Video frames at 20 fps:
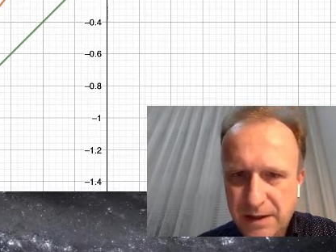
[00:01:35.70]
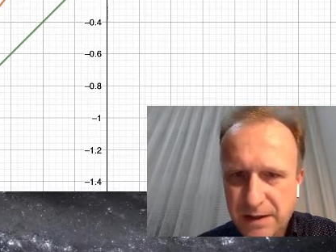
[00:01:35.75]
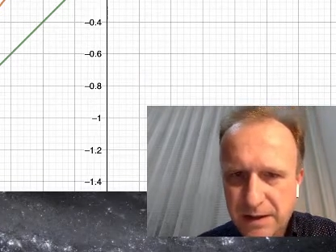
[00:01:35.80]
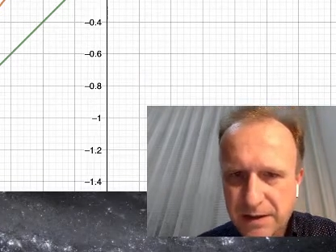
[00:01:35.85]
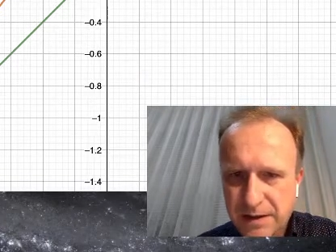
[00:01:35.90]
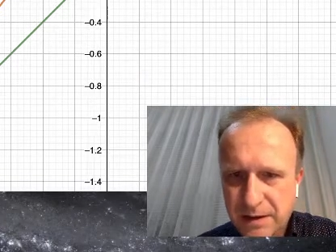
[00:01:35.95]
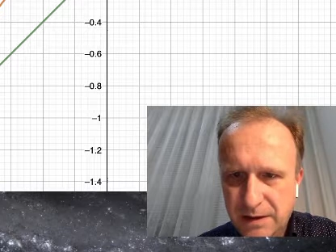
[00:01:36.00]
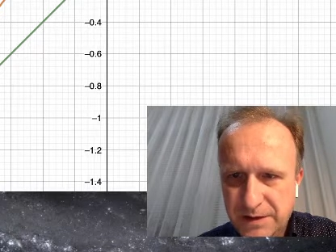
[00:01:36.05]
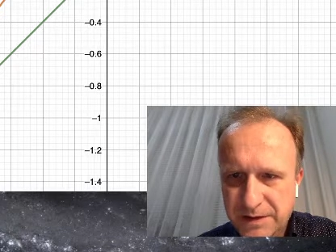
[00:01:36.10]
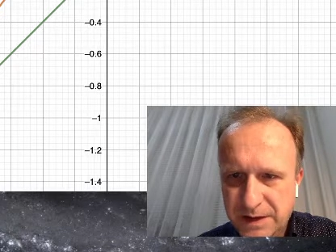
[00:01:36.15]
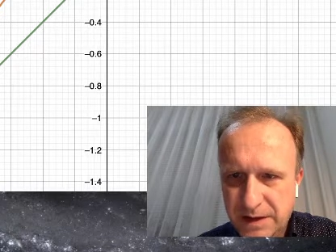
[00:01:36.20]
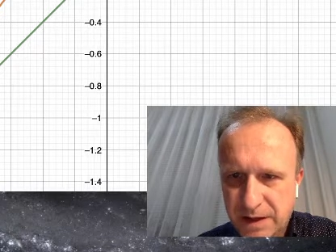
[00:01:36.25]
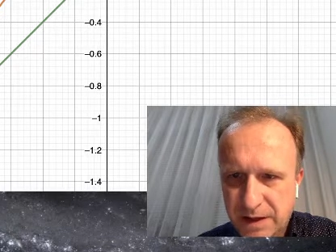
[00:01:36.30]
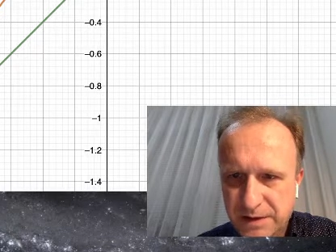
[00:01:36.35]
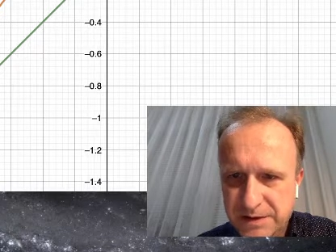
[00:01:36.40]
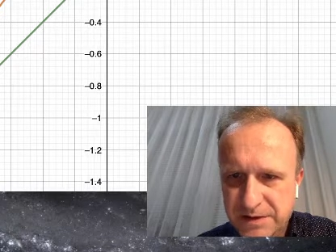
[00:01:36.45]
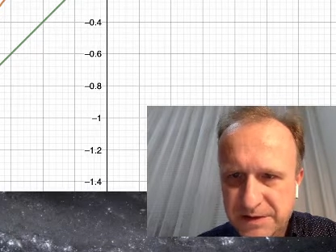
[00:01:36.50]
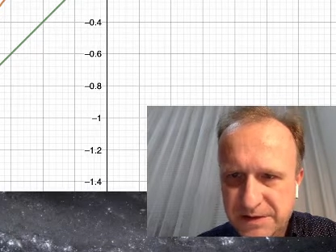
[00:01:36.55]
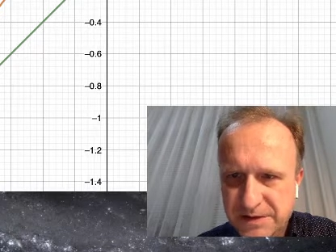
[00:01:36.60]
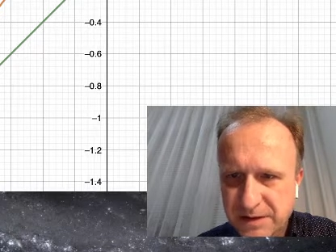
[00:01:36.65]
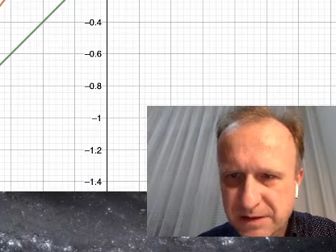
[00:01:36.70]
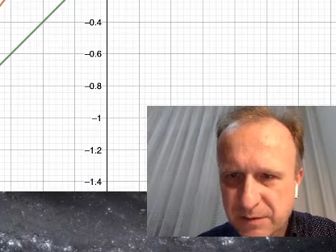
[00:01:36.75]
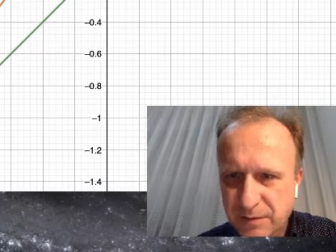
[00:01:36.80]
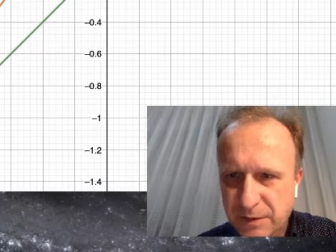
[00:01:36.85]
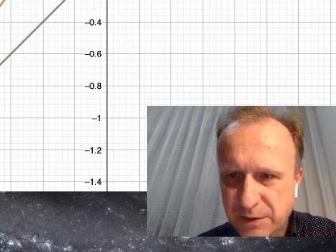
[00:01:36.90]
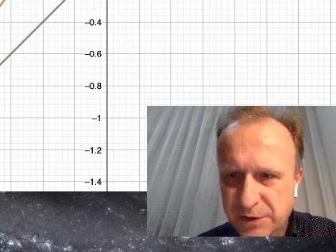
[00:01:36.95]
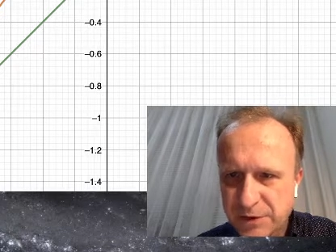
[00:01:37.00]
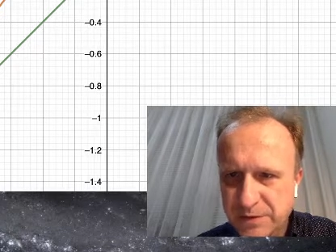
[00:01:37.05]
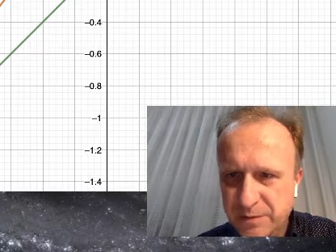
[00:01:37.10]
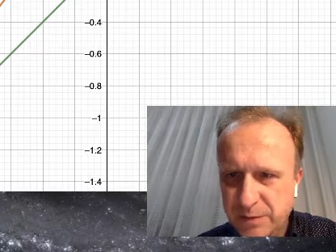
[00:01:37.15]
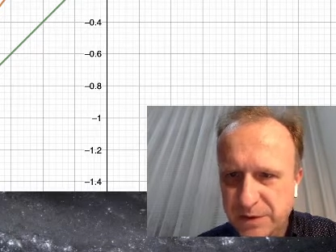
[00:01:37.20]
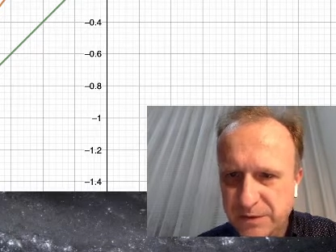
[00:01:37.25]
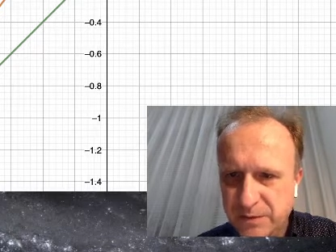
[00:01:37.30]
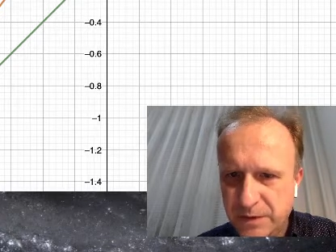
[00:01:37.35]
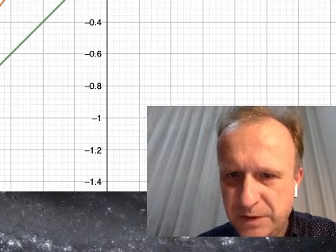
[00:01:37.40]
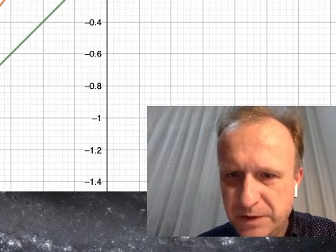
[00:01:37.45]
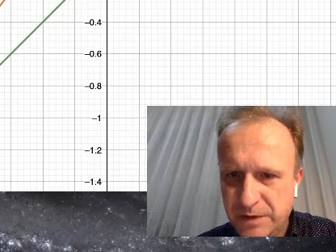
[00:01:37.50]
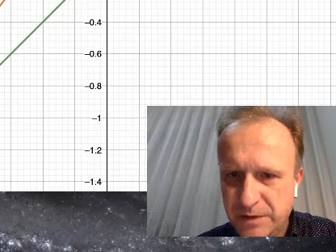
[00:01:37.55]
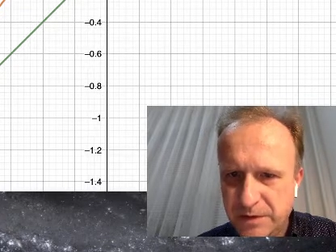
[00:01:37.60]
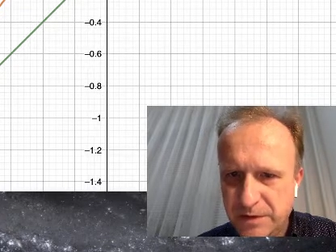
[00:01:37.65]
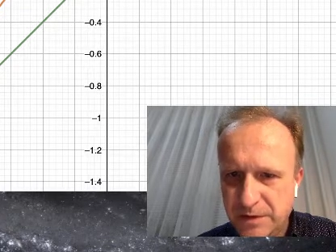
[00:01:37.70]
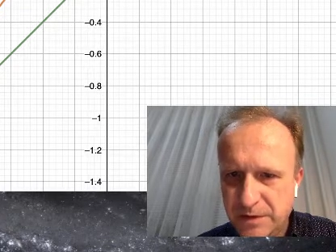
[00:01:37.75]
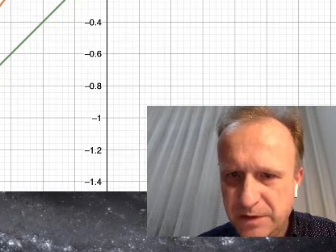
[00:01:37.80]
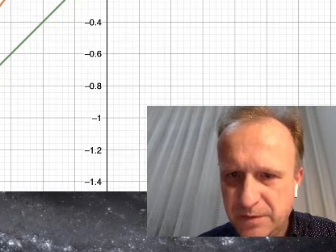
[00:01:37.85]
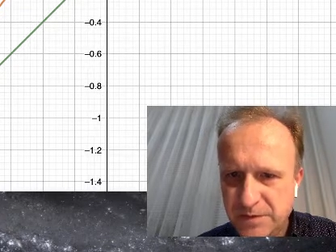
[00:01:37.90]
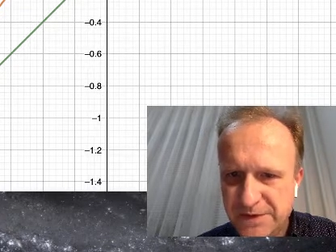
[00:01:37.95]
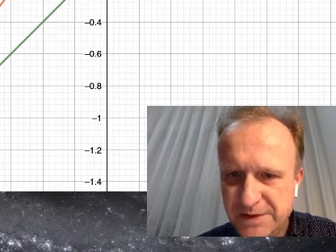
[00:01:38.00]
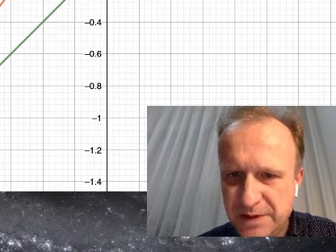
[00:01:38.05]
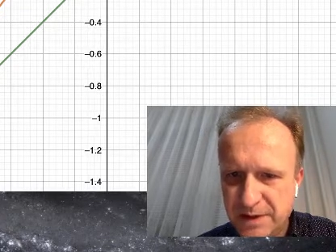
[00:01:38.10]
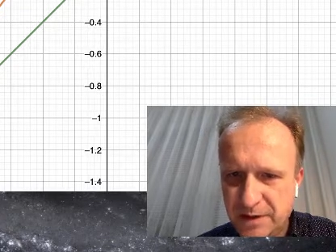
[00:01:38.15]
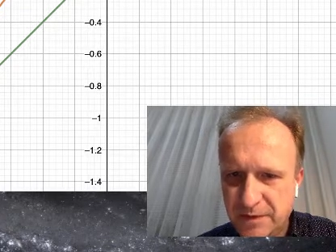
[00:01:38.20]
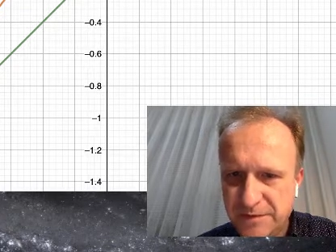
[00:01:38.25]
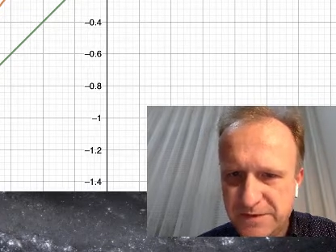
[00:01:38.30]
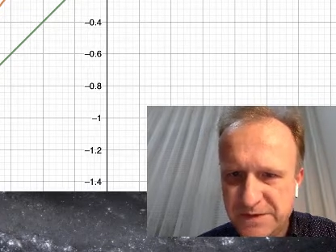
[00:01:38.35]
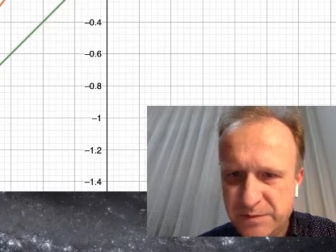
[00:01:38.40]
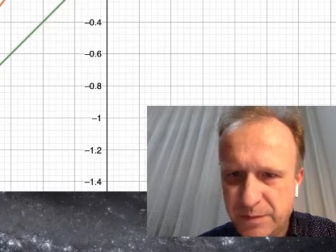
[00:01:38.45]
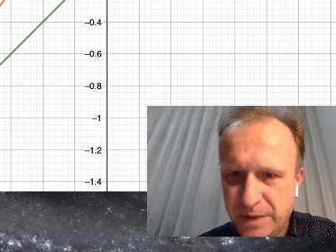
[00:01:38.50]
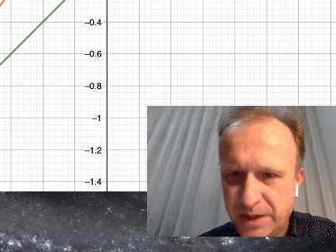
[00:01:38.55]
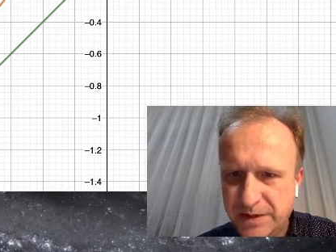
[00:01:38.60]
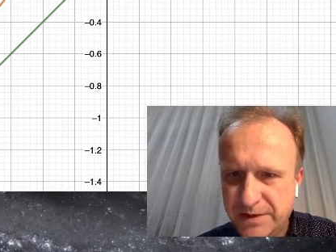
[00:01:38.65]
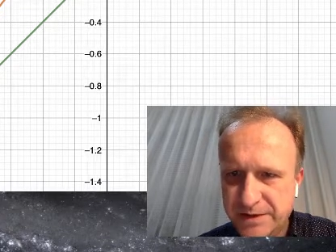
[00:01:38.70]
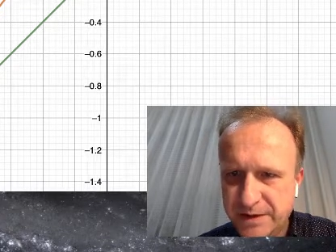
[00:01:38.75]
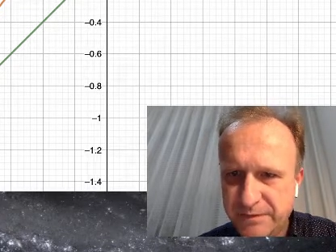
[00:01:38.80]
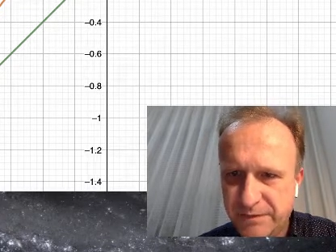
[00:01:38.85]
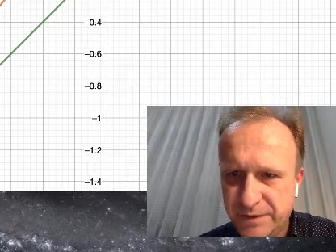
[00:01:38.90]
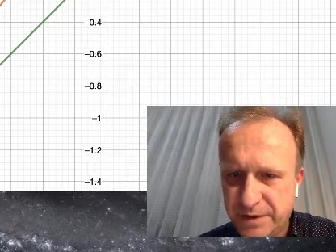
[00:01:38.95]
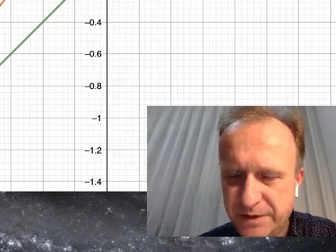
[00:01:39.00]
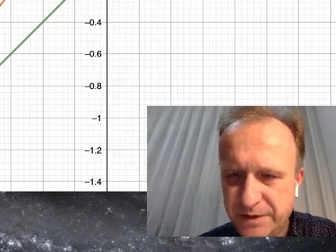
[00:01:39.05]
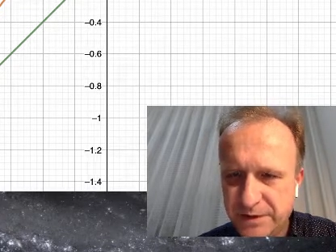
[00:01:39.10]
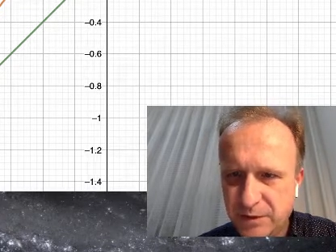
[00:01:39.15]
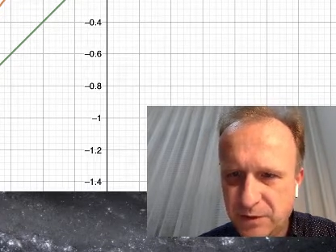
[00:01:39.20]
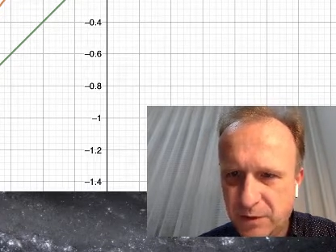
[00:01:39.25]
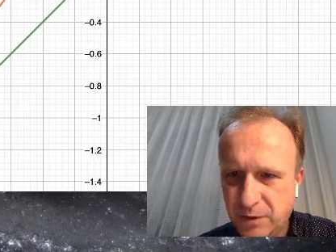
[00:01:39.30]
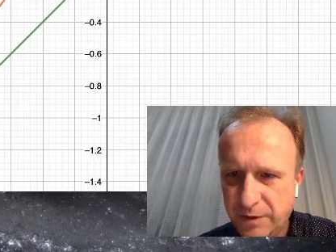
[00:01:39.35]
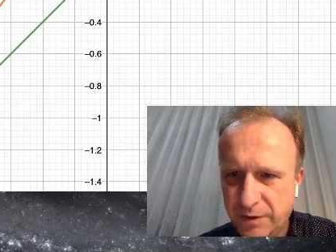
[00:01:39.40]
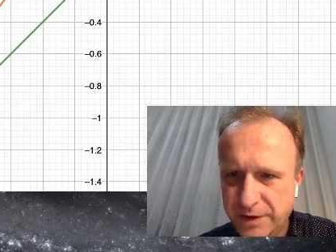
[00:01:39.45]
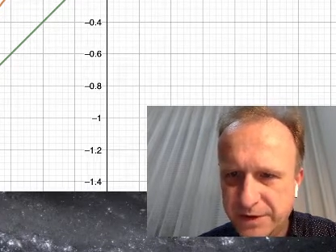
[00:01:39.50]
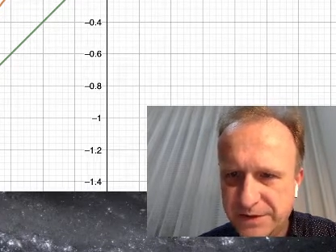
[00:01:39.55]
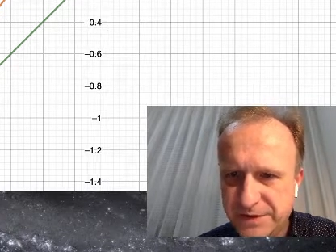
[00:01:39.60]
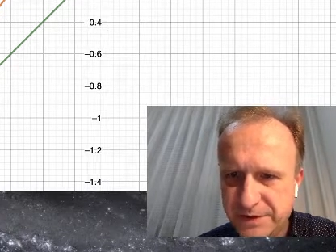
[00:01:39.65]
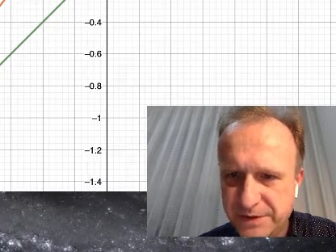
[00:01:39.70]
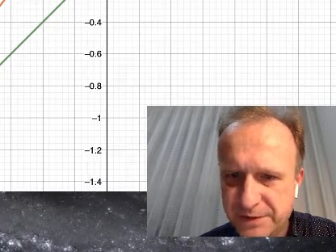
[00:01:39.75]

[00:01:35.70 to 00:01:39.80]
Here they are distinguished between themselves by different colors.